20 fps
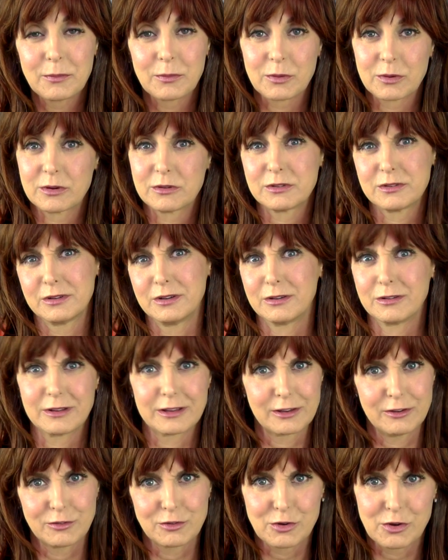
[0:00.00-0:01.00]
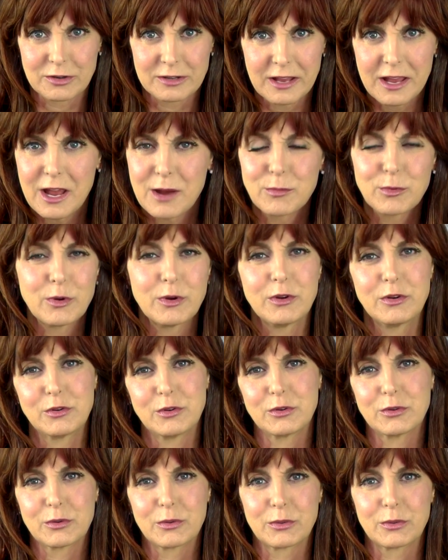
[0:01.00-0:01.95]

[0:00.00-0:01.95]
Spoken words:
or like if you're on camera